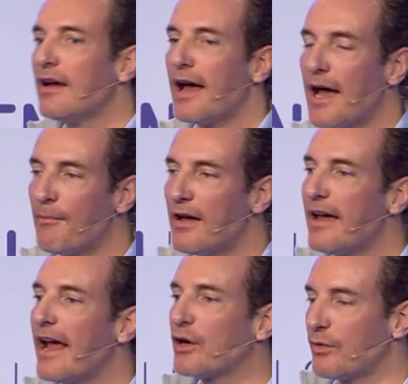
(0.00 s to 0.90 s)
Um,
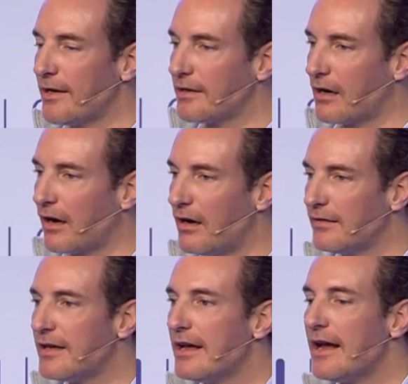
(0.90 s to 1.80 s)
a credit card
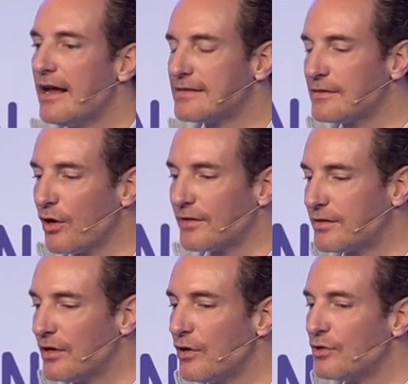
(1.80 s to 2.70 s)
is not
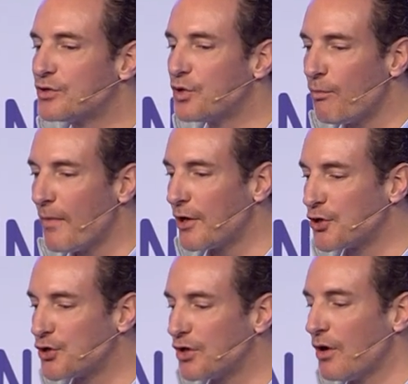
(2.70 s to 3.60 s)
so
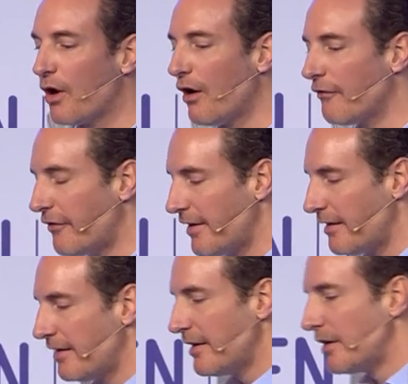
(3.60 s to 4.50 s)
much of a
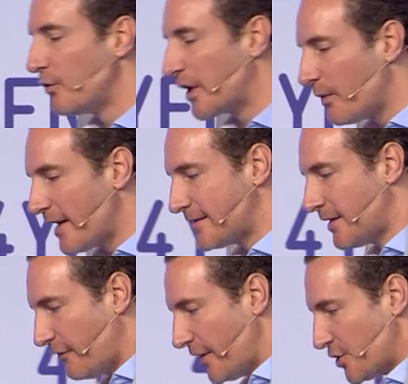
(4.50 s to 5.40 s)

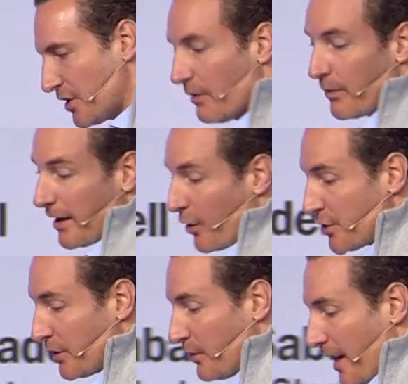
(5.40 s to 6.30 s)
requested feature. We're
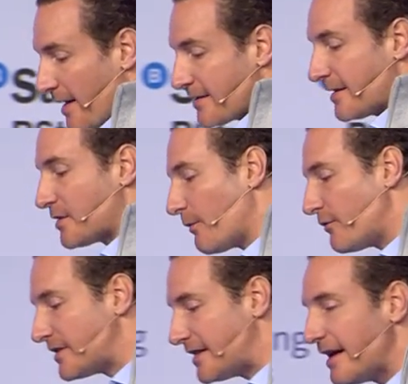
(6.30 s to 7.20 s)
launching the US, that's
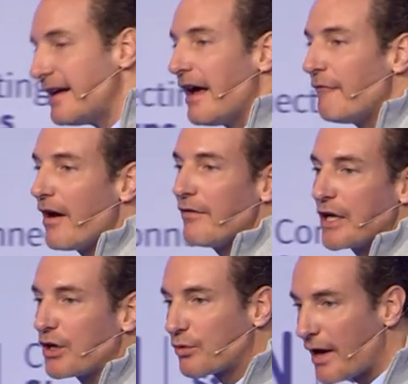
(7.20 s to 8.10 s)
obviously a very
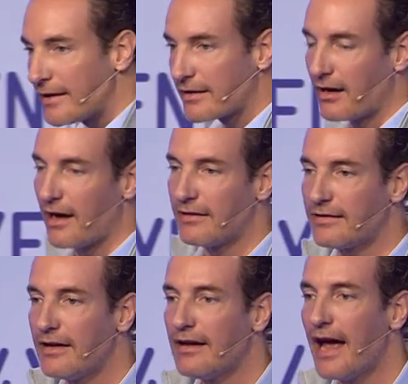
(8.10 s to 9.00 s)
credit card
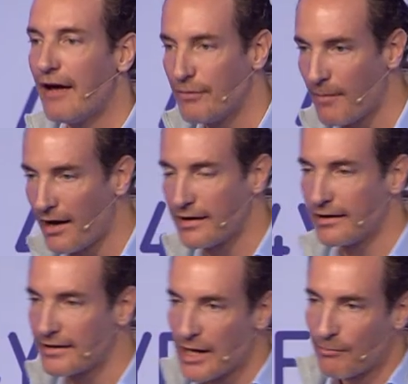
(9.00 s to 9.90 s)
heavy
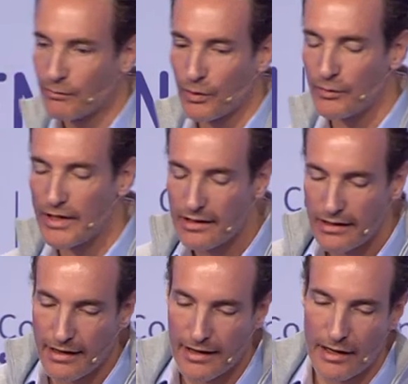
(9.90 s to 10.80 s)
market. But what we
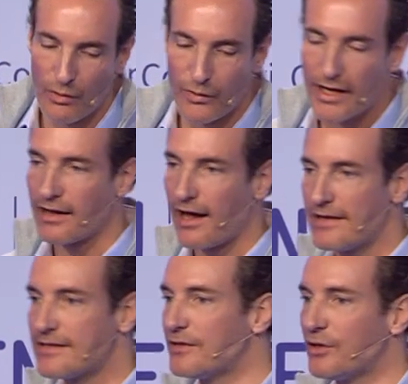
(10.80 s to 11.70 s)
uh,
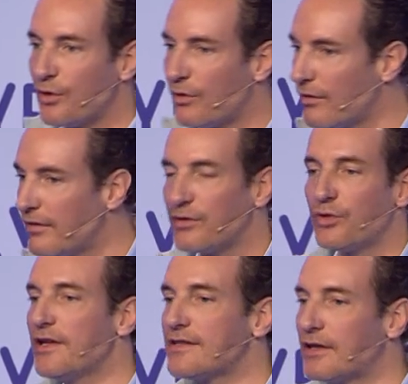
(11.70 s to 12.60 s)
realized, you know, two
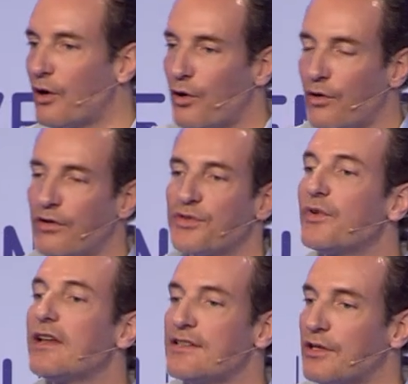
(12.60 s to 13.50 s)
years ago,
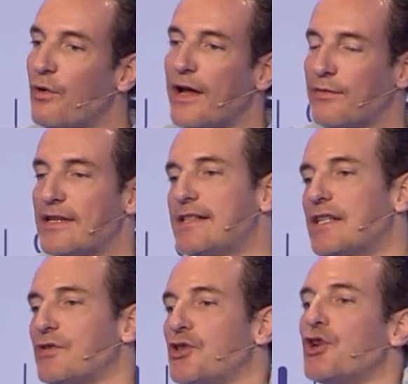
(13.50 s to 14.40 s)
three years ago, N26
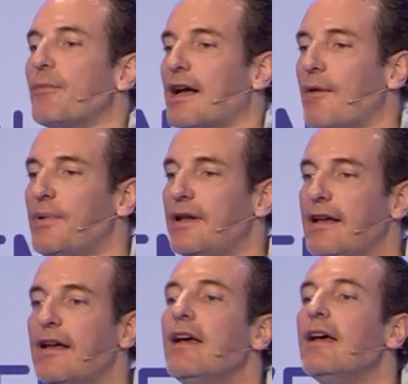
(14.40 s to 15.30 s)
was a German
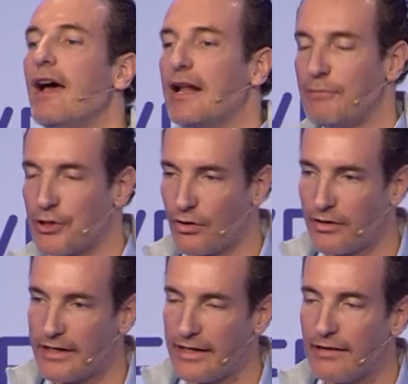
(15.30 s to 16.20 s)
company, and the
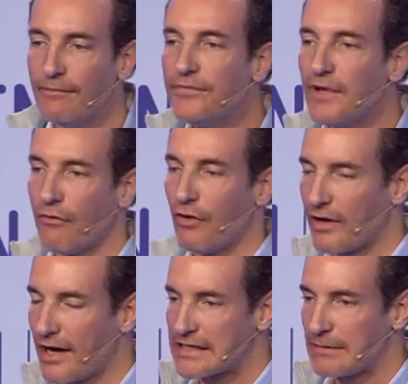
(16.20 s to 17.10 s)
majority of our
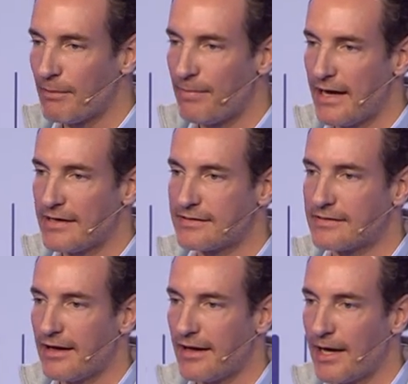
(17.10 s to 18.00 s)
customer base
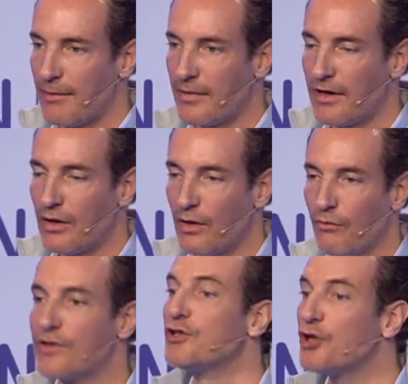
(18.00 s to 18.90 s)
um,
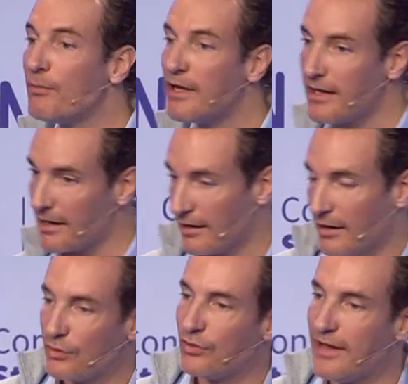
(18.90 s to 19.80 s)
was in Germany.
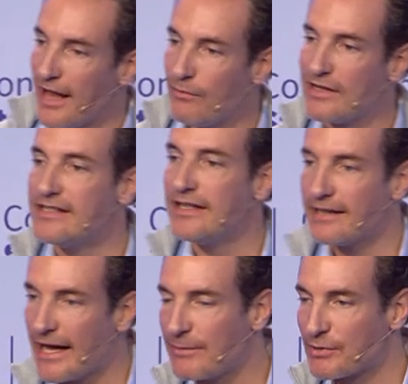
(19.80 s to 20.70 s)
Today, we see that
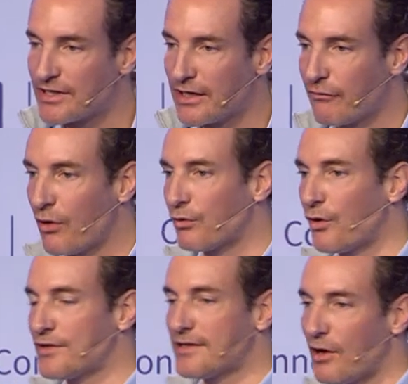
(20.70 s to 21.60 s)
80% of our
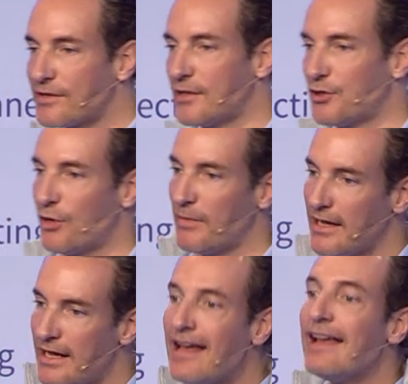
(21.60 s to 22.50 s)
growth is outside
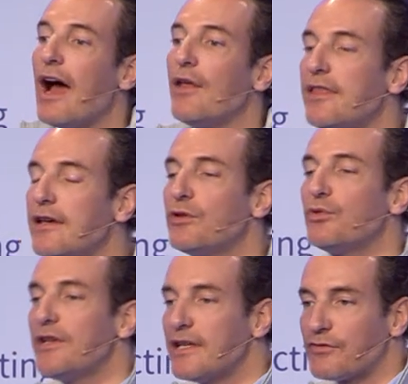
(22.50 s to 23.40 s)
Germany. I think in two
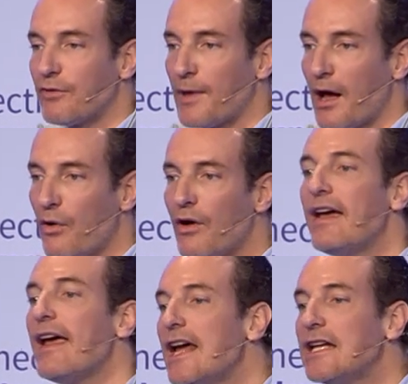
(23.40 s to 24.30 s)
years from now,
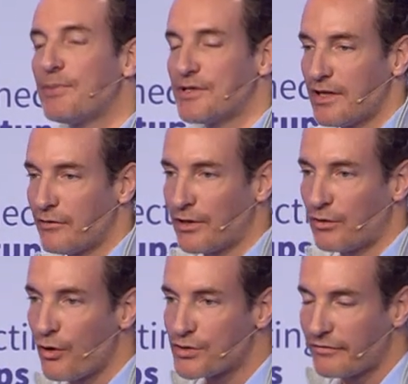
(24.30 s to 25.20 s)
80% of the
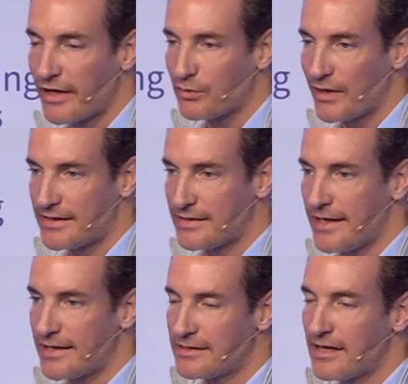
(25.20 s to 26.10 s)
growth of
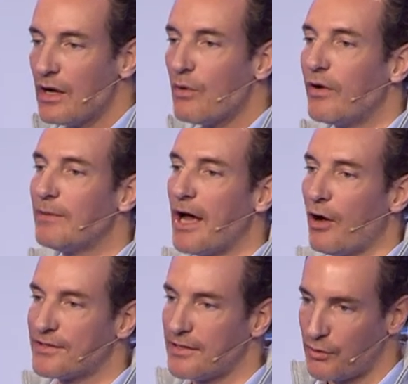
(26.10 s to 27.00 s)
N26 will be
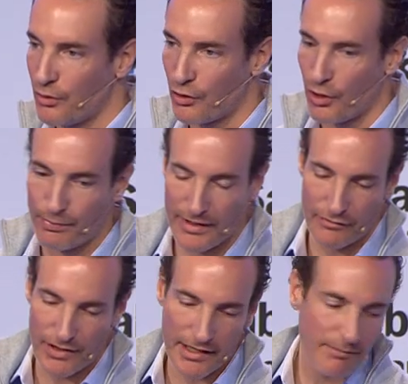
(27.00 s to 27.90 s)
outside Europe. And if
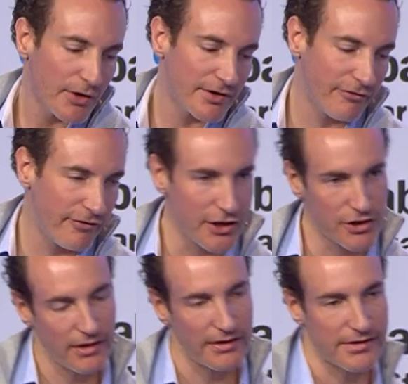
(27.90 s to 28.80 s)
you think about the
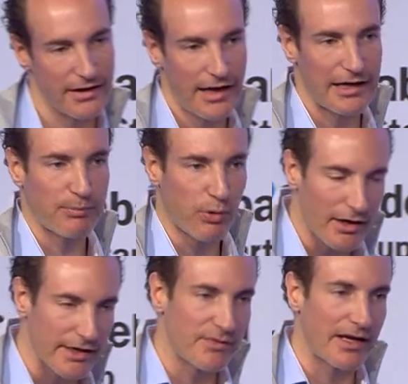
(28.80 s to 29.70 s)
features and the
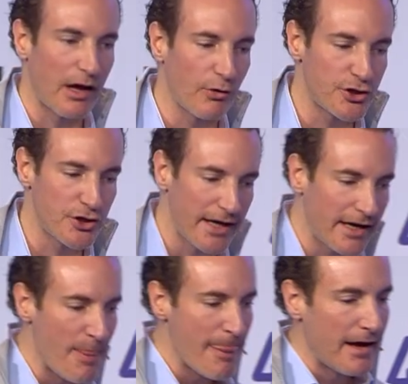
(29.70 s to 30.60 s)
products we are launching,
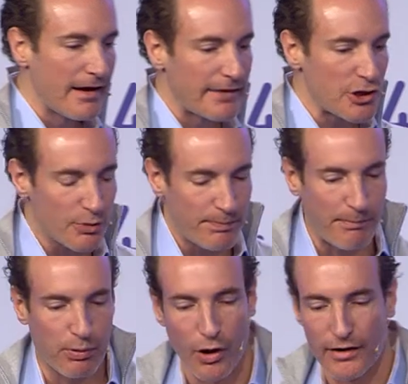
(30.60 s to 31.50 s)
they should be
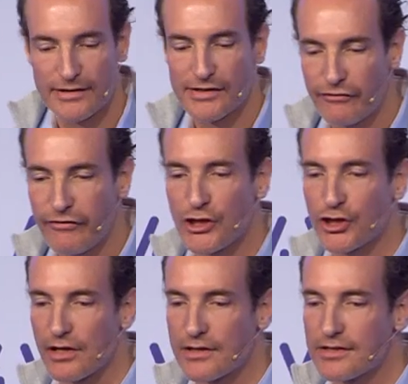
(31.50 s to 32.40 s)
products and
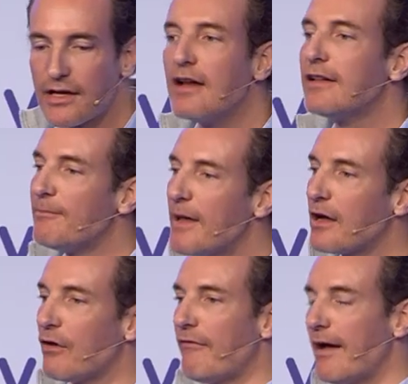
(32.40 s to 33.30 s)
features that make
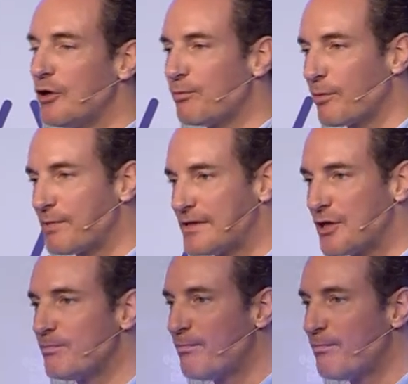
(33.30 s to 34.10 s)
our value proposition